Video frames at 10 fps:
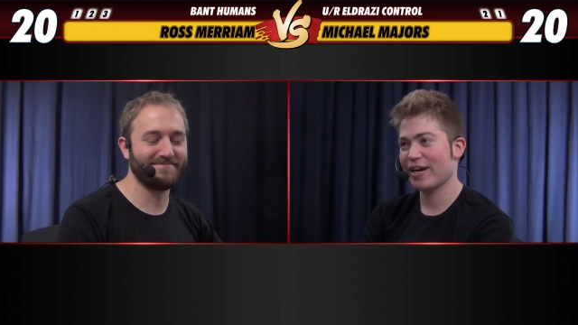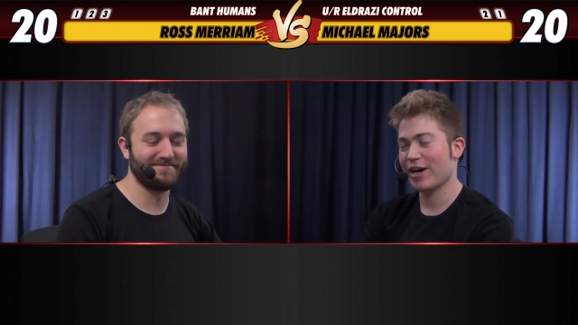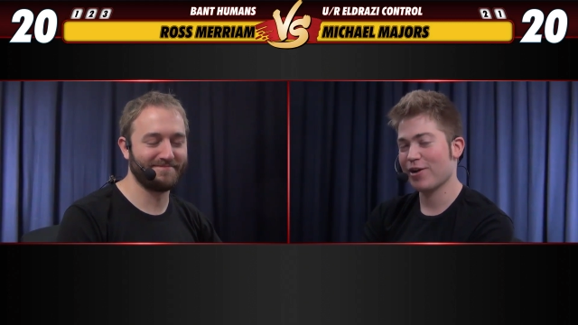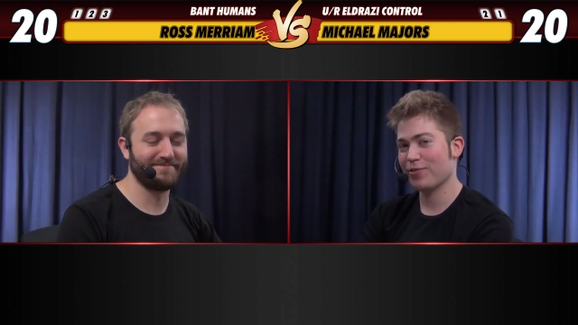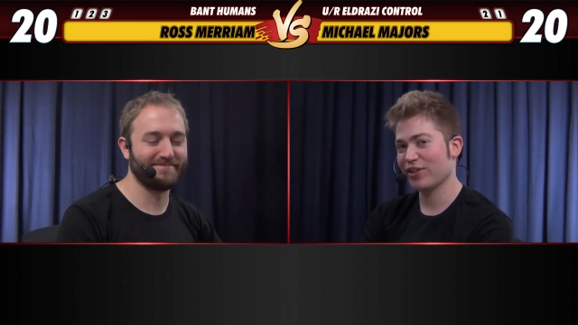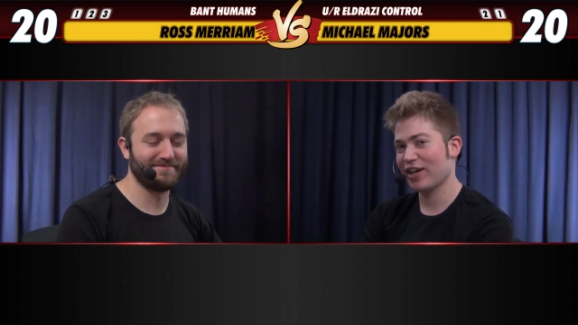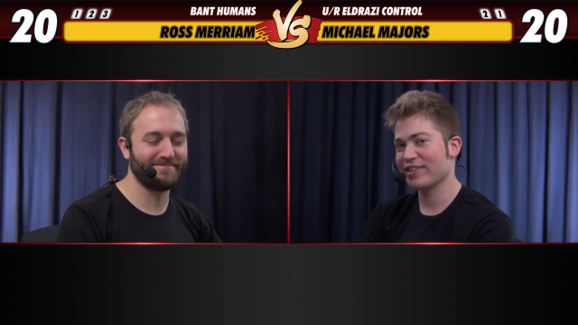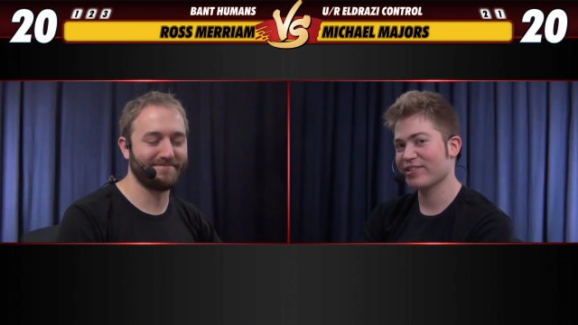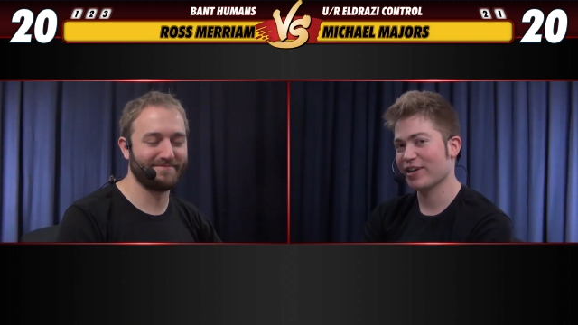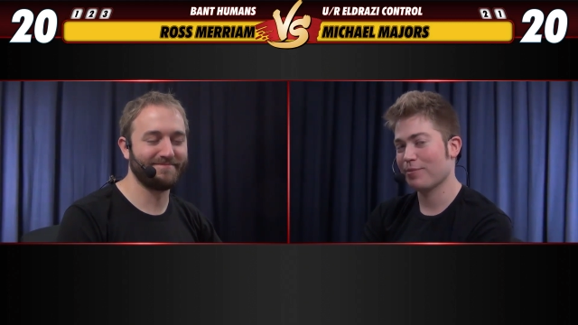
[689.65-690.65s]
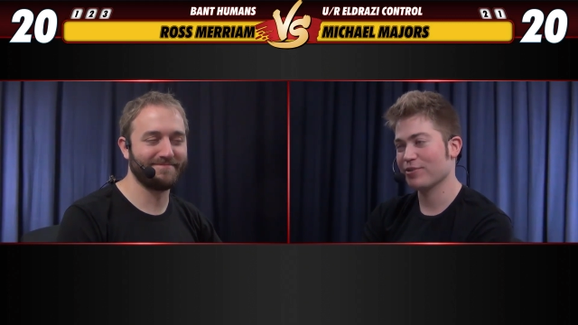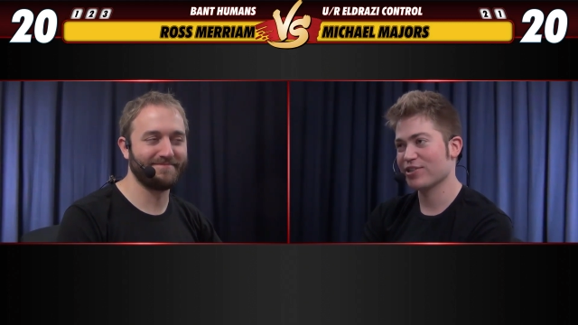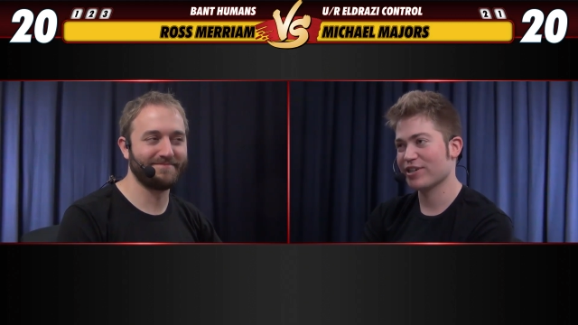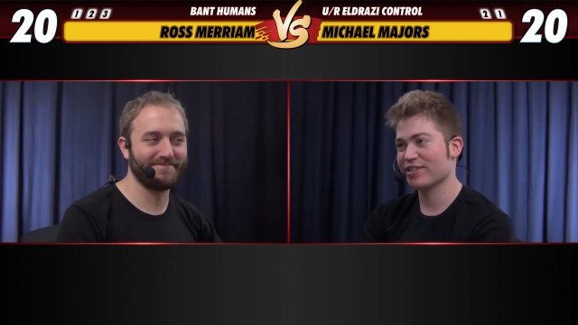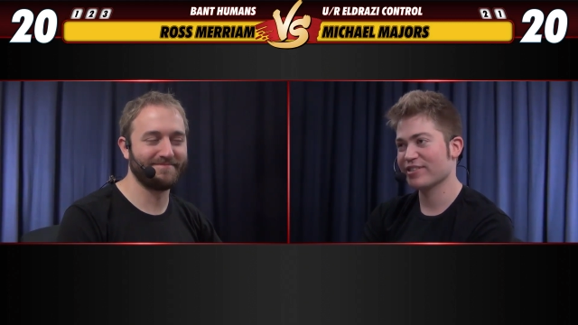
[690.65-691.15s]
Speaker 1: I uh, realized a couple
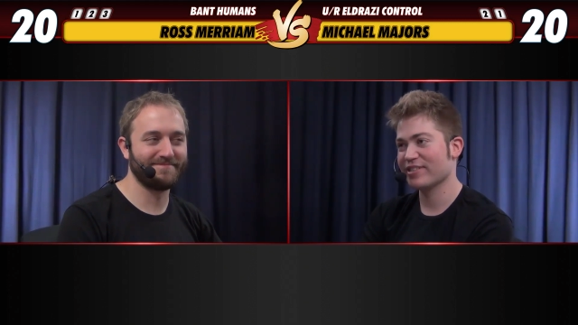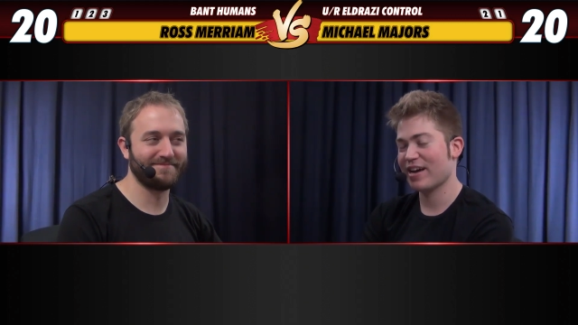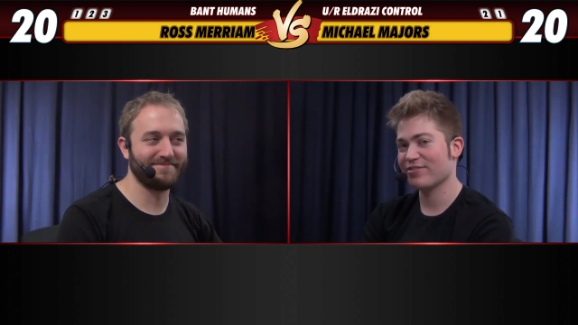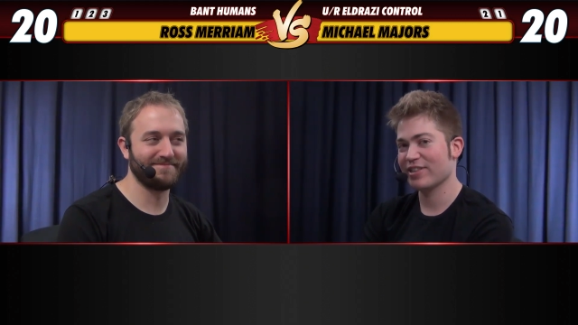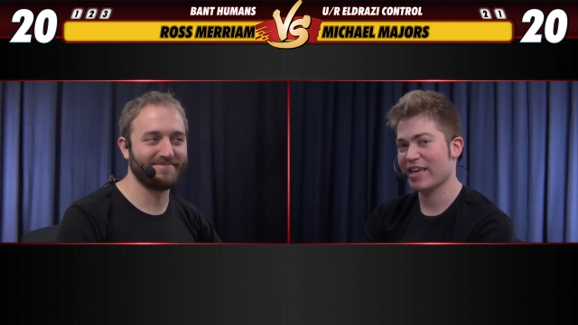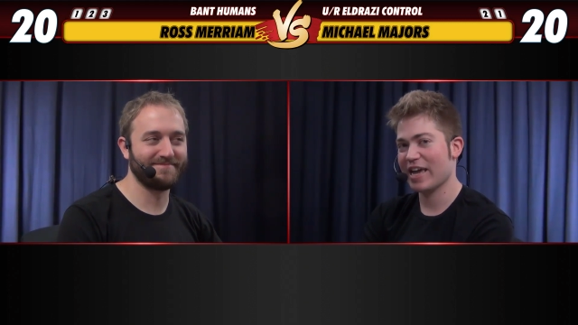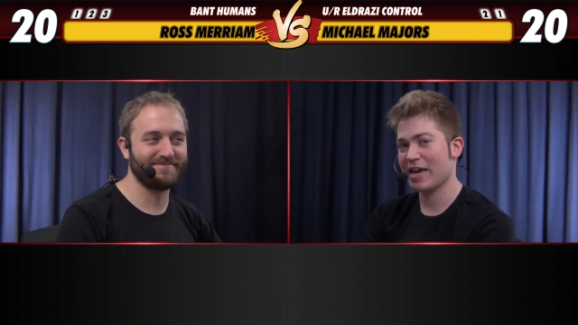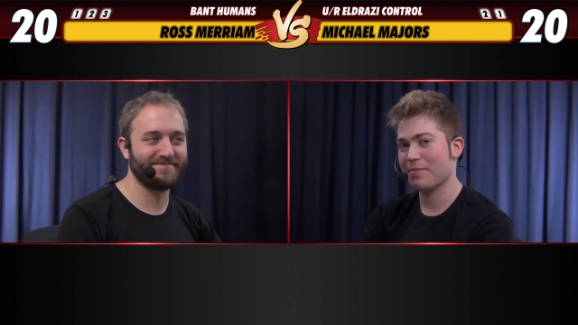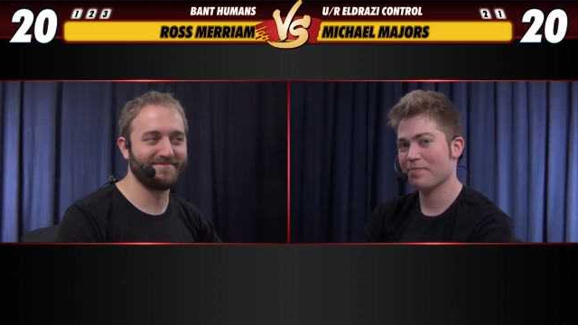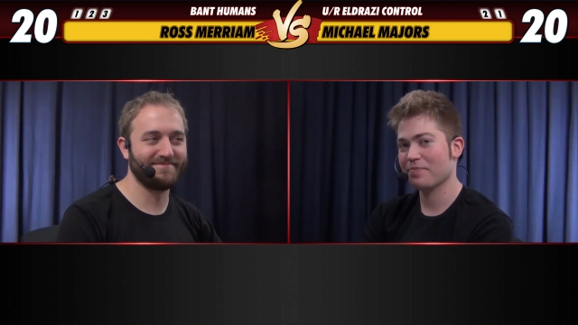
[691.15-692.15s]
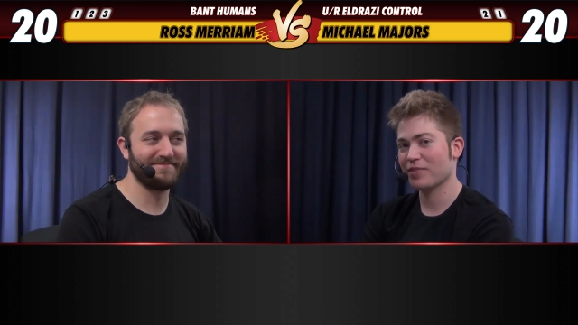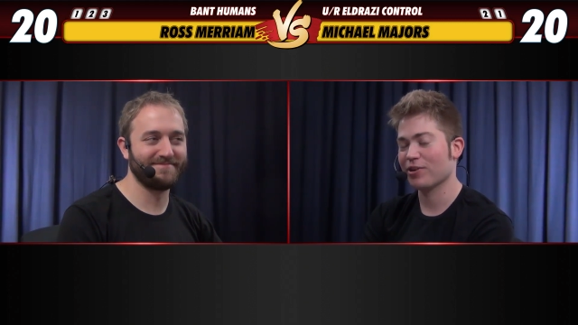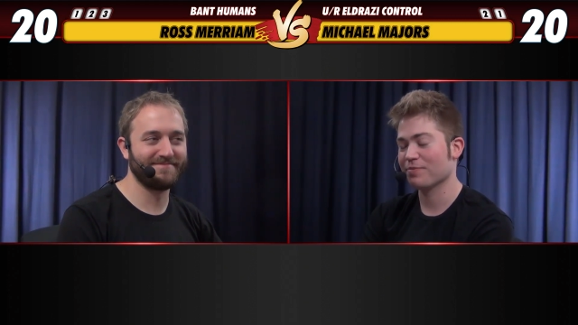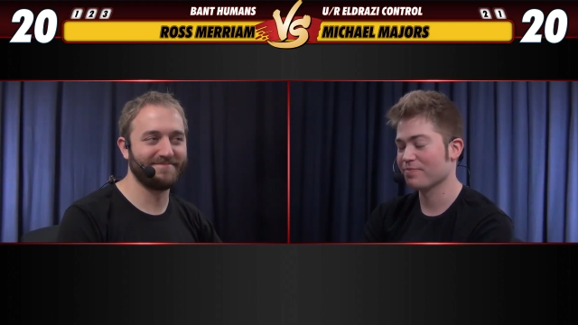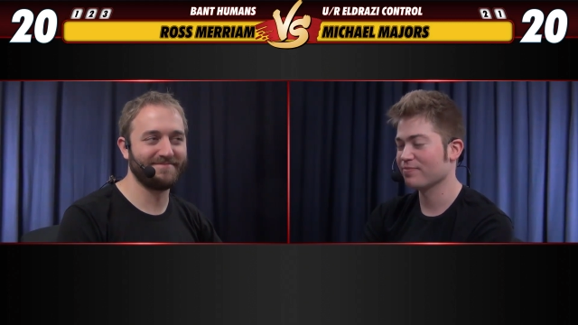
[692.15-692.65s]
turns after the game,
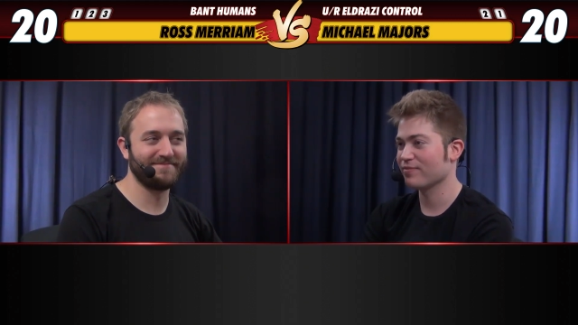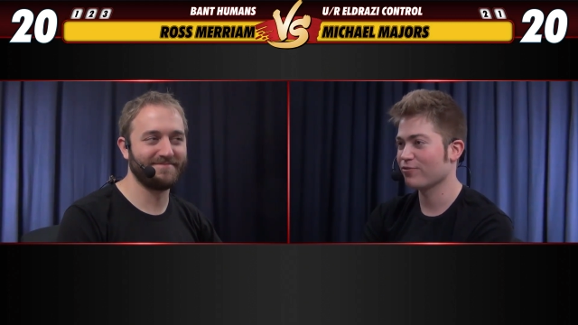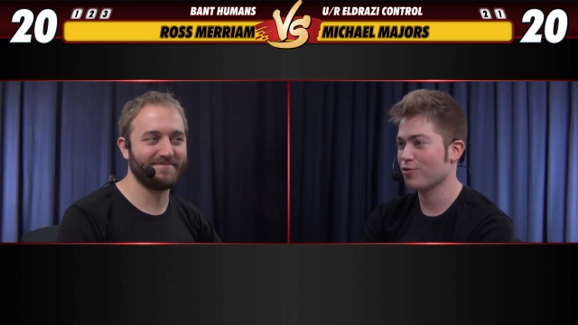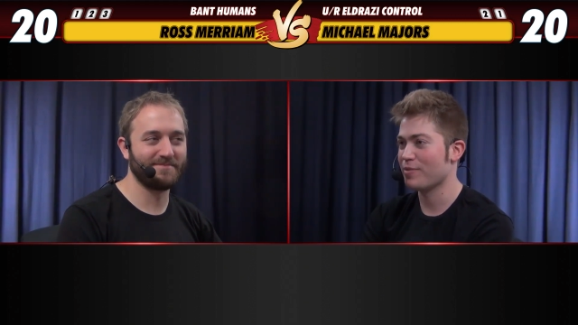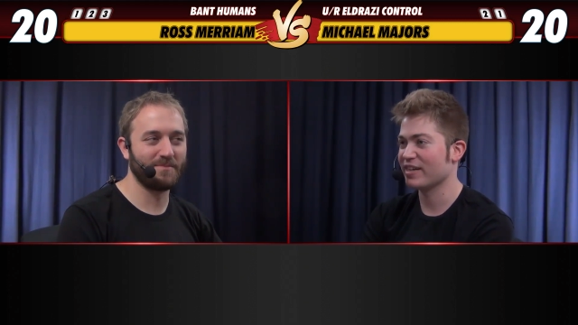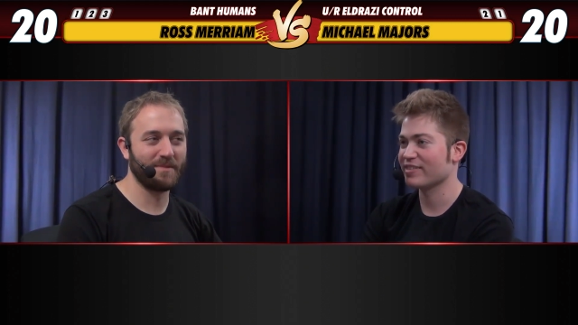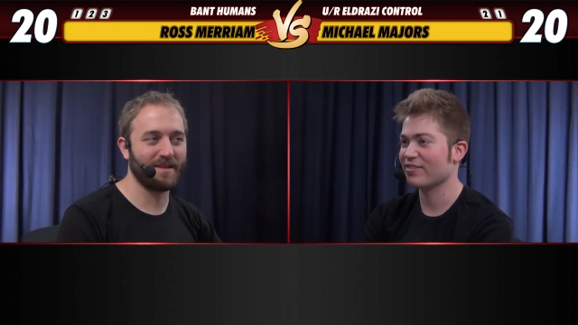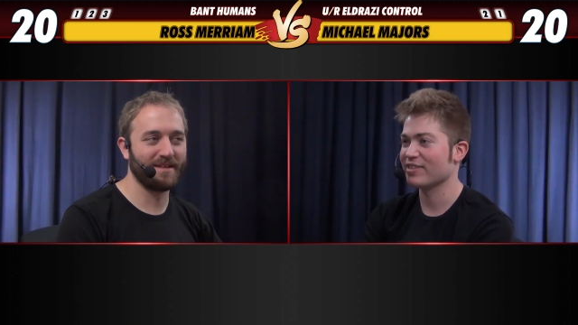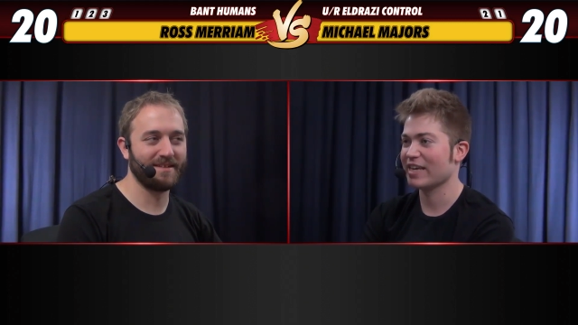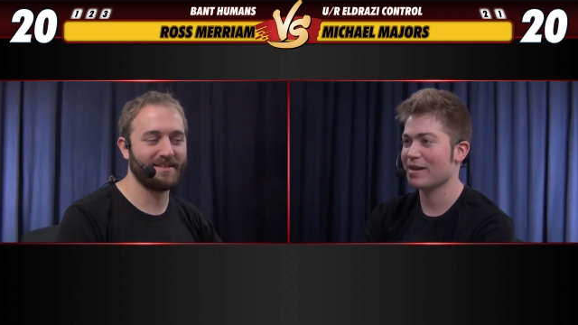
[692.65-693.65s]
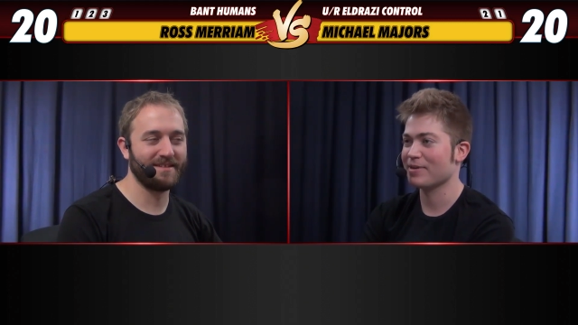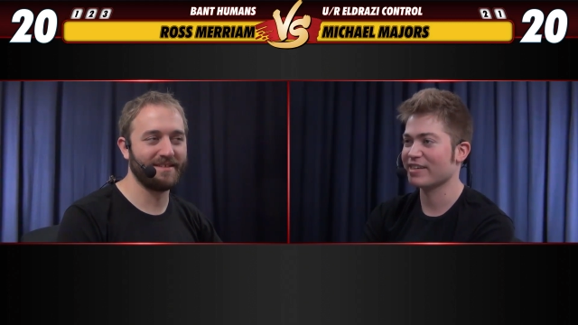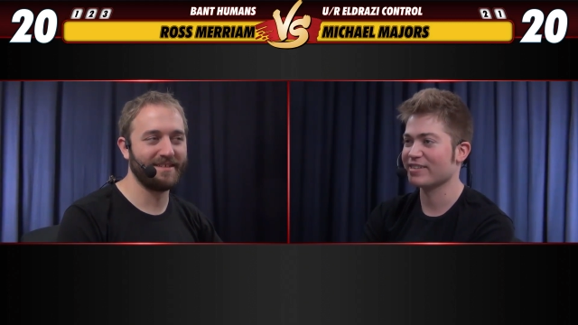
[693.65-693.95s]
or a few minutes after the game, I